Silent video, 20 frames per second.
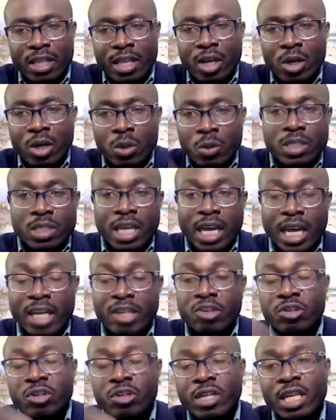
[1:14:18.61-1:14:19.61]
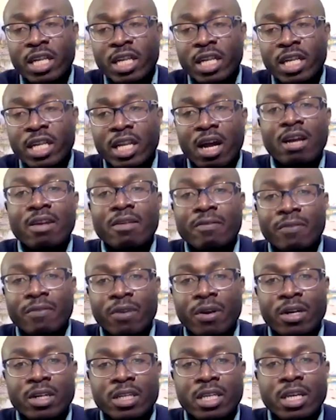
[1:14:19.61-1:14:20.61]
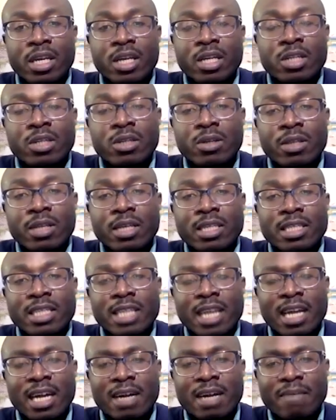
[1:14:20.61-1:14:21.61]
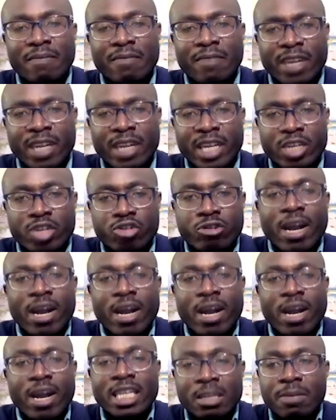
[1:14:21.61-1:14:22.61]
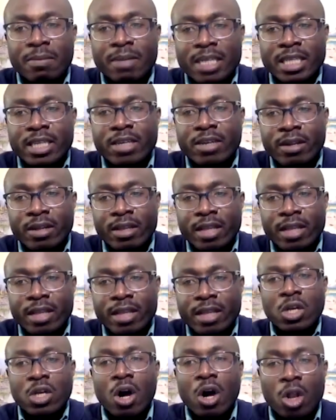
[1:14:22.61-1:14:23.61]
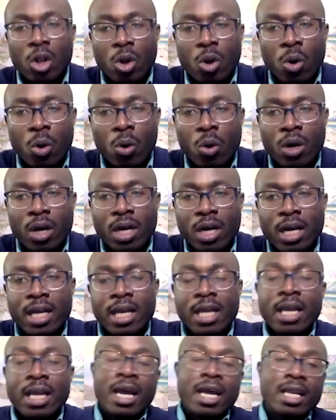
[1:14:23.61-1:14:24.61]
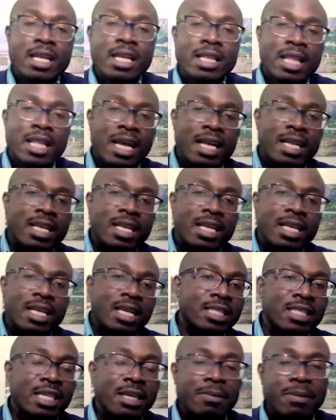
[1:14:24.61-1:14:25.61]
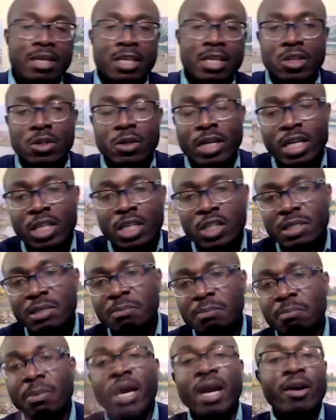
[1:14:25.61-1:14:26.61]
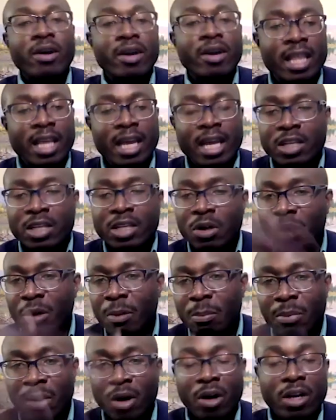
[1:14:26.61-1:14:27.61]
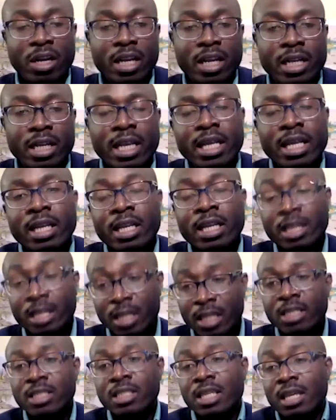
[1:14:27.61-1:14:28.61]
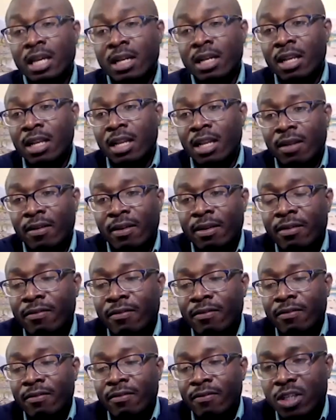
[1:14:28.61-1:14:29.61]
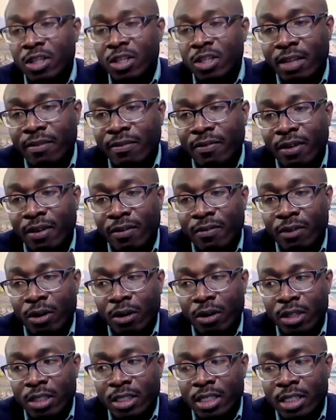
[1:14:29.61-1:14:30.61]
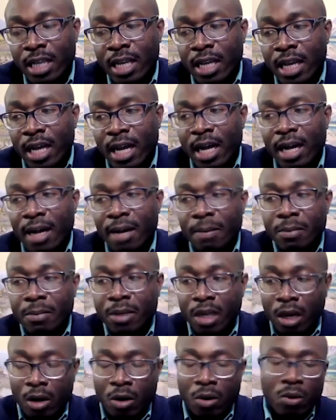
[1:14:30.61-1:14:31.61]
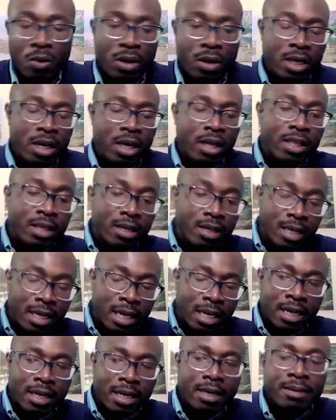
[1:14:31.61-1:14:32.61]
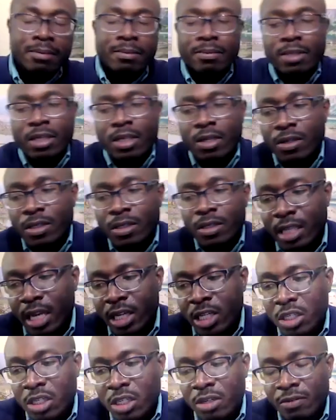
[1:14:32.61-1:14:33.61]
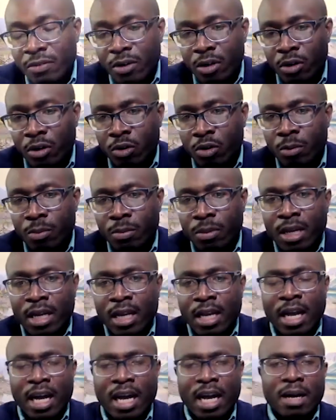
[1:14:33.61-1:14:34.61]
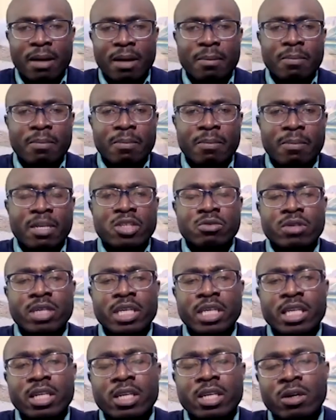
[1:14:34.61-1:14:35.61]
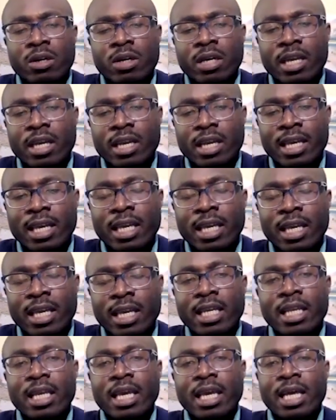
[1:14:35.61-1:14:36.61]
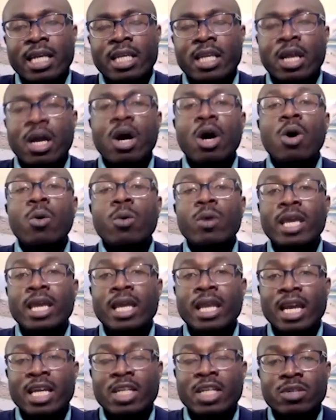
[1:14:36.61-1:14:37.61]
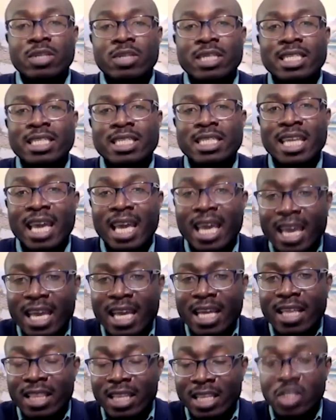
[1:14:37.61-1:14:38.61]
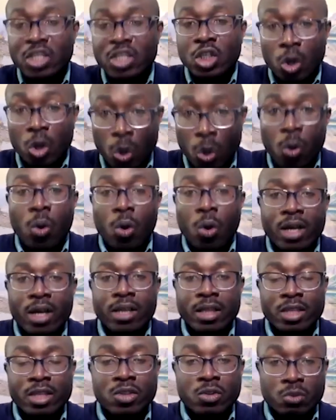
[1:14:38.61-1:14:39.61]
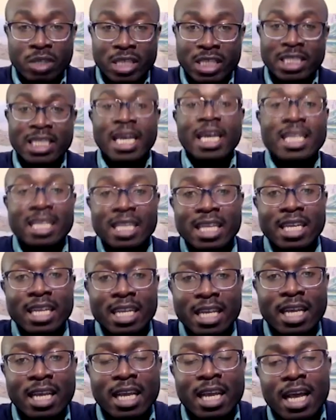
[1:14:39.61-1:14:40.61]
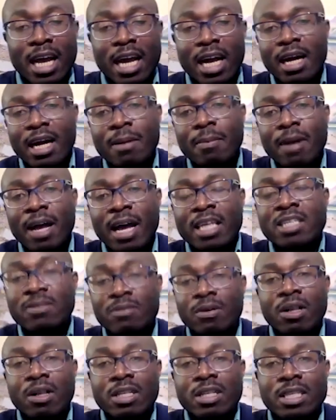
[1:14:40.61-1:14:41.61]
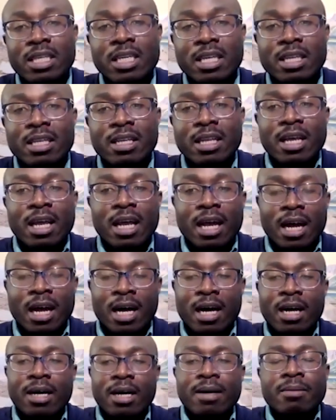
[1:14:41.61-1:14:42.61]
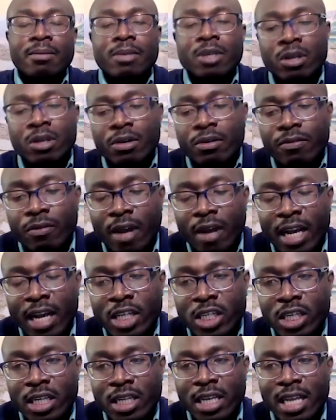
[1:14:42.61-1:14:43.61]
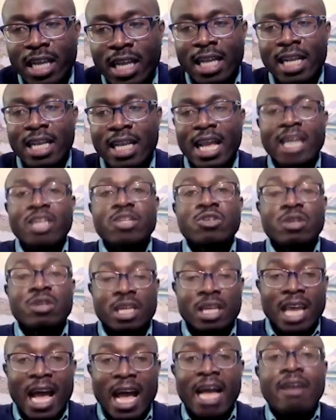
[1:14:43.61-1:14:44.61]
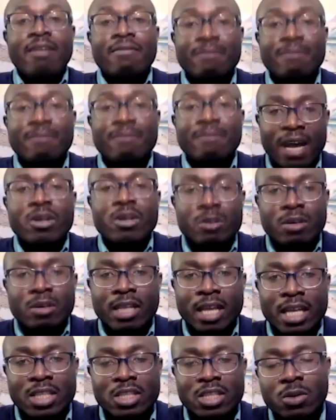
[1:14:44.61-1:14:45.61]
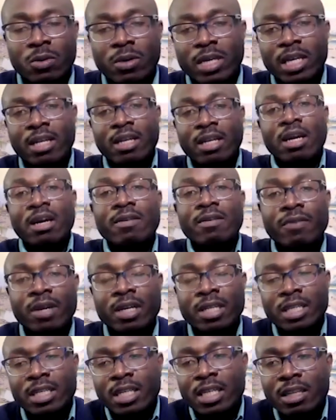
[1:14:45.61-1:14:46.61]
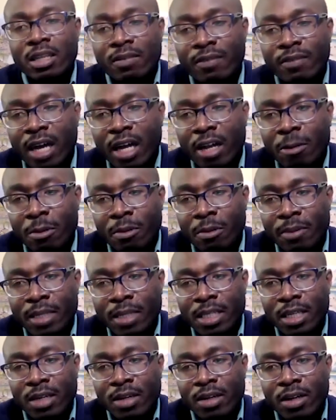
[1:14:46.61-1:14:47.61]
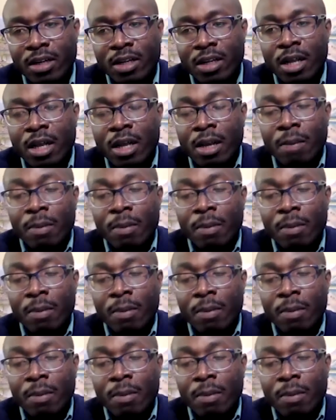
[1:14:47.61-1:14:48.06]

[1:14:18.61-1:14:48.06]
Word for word: They lose hydrogen and convert to this um, very intractable material that's called coke and in that case i mean you can just bury that or burn it and this uh, i mean fortunately for, for us um, another um, you know section of our group um, is really looking keenly at how we can actually take this coke this rejected um, asphaltene um, you know, fraction and actually add value to that so we can convert it into valuable material.